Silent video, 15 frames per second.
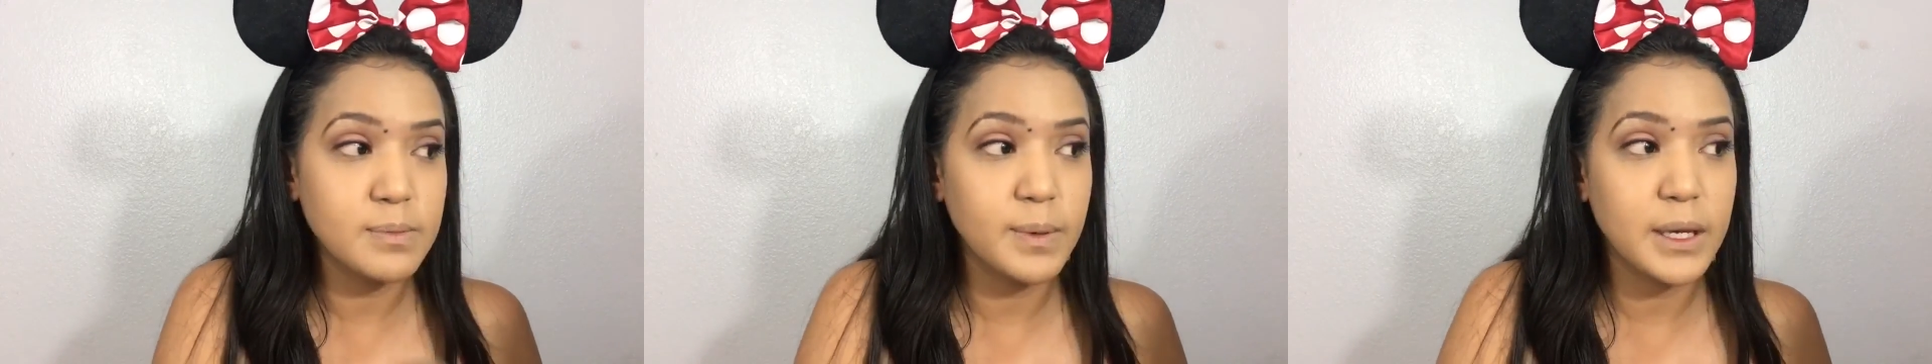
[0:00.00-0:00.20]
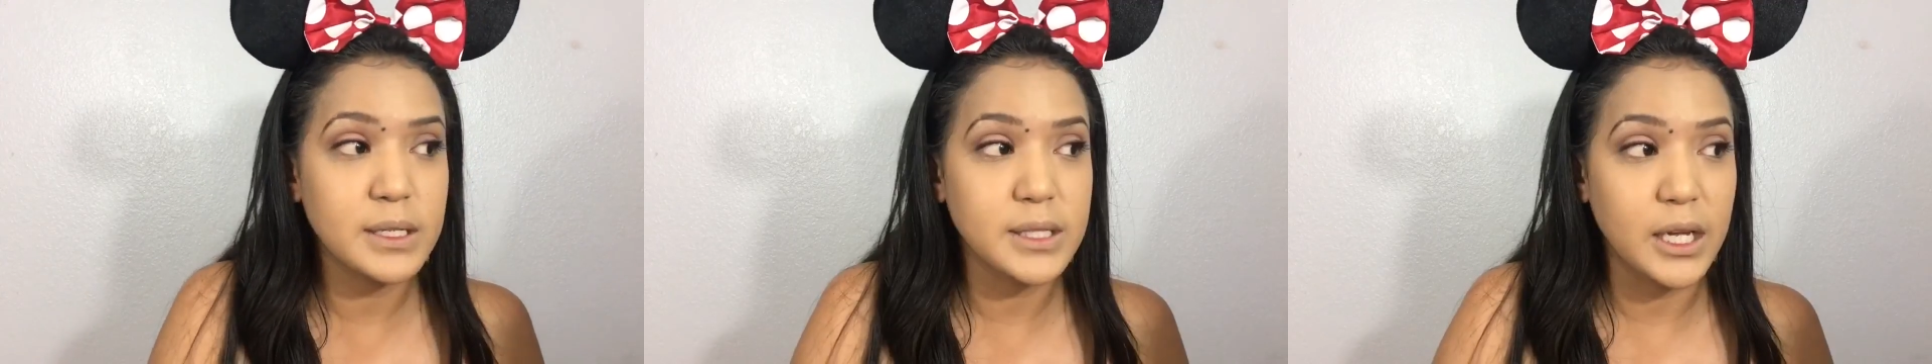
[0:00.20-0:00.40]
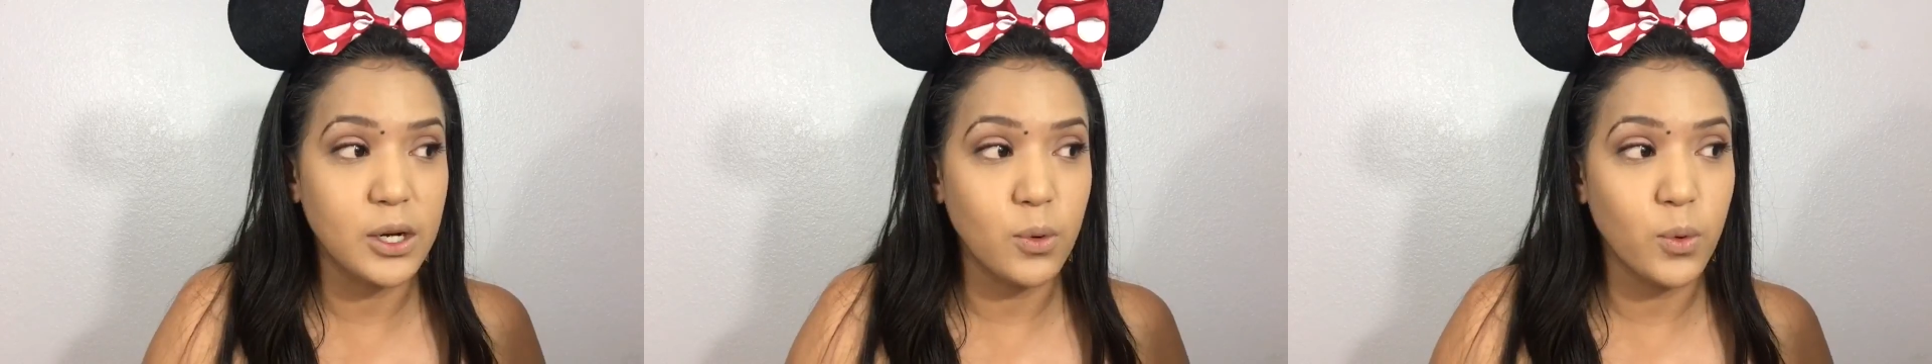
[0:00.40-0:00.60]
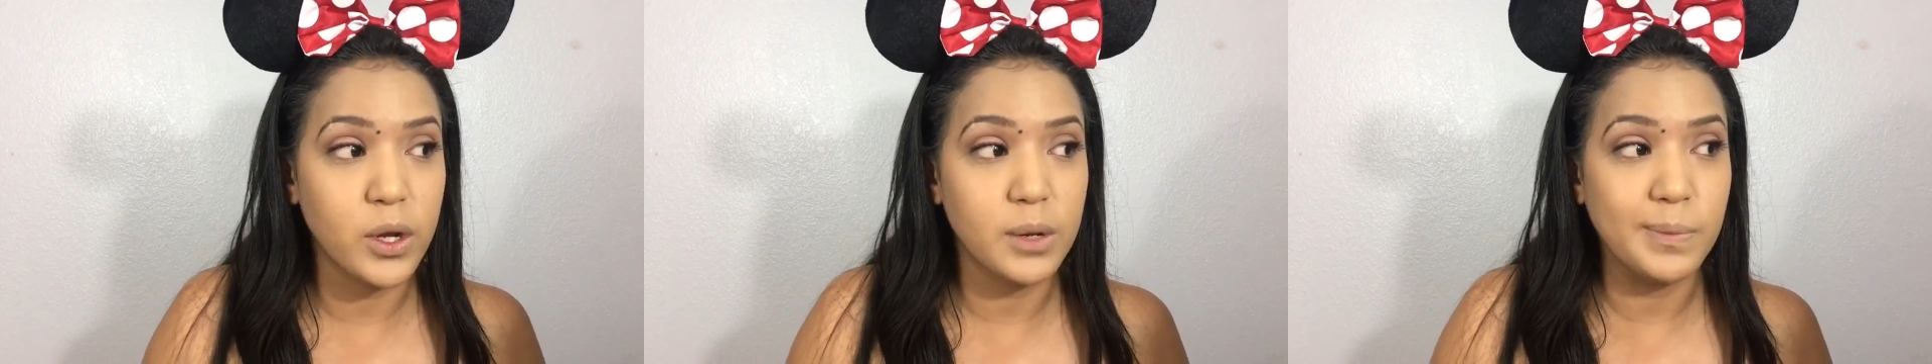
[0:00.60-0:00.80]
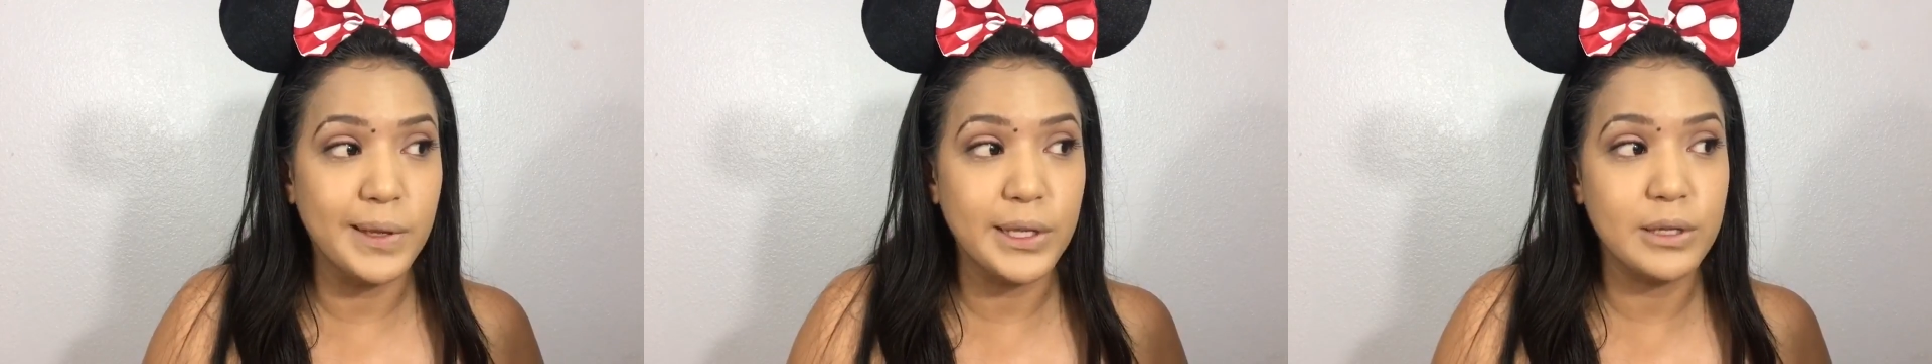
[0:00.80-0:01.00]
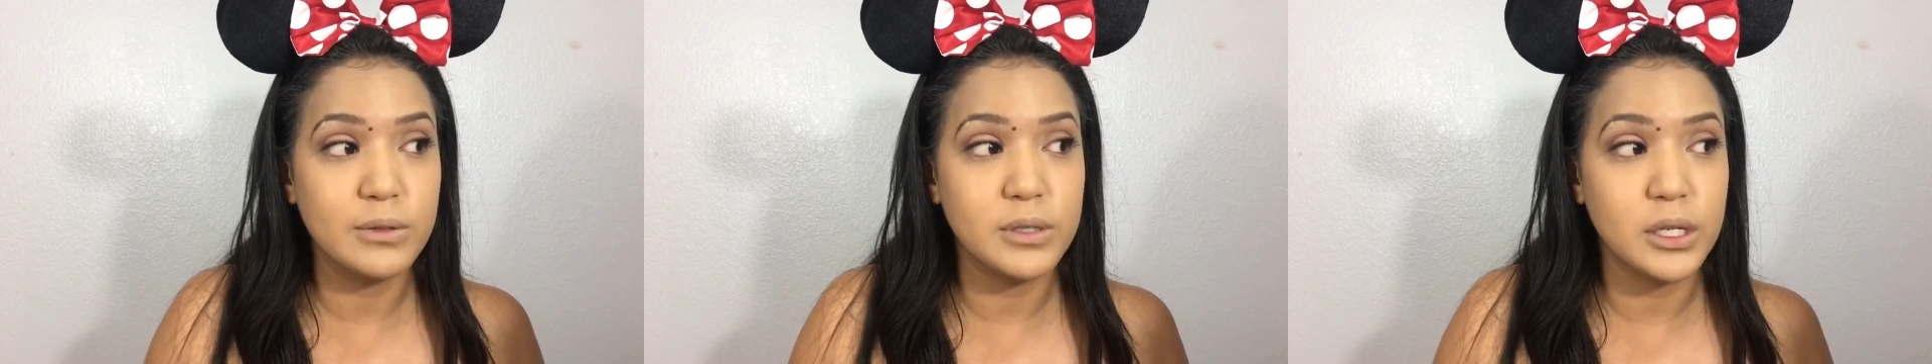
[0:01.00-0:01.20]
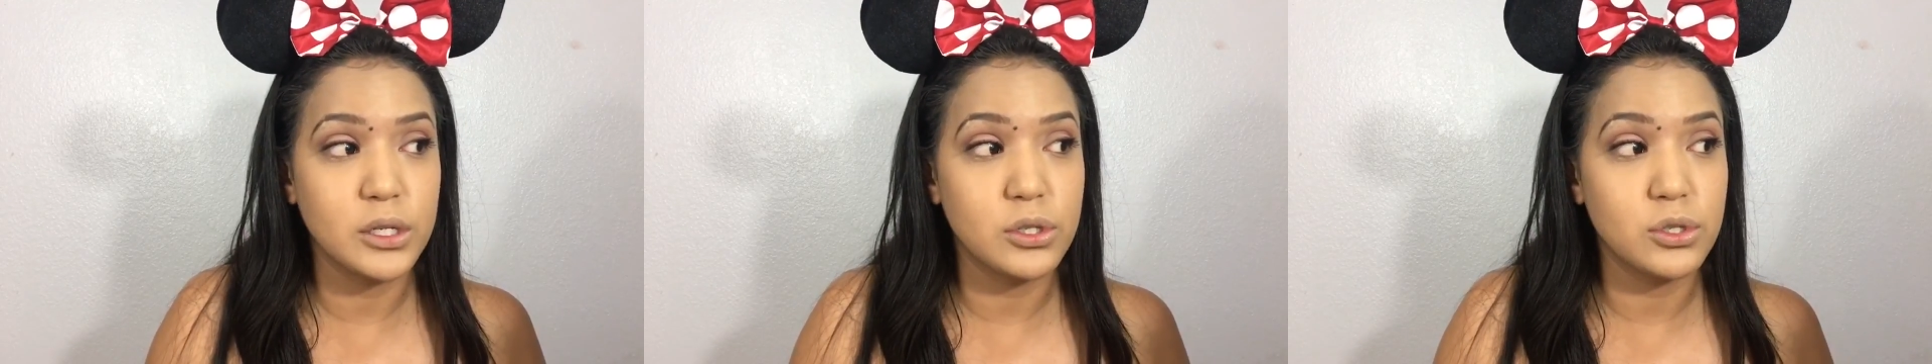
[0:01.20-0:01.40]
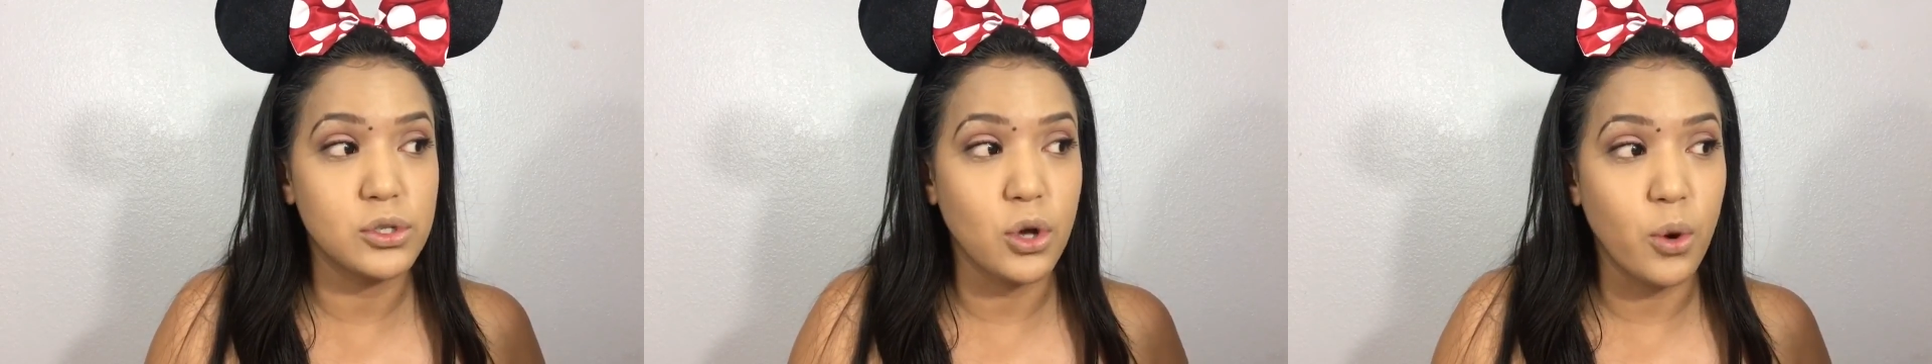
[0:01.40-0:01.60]
because I don't want to be using
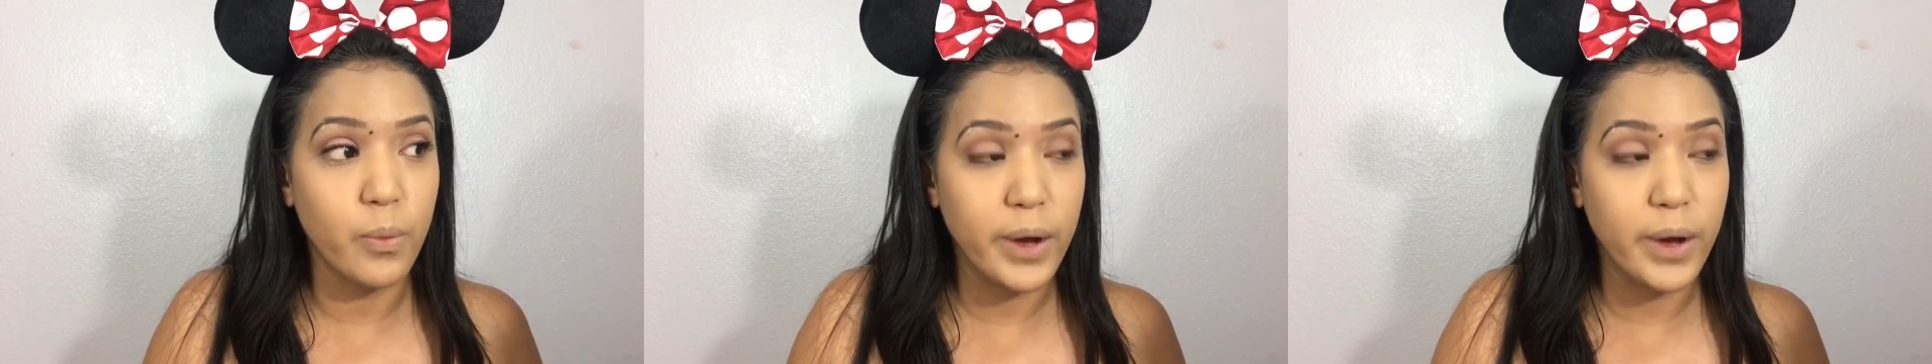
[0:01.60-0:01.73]
so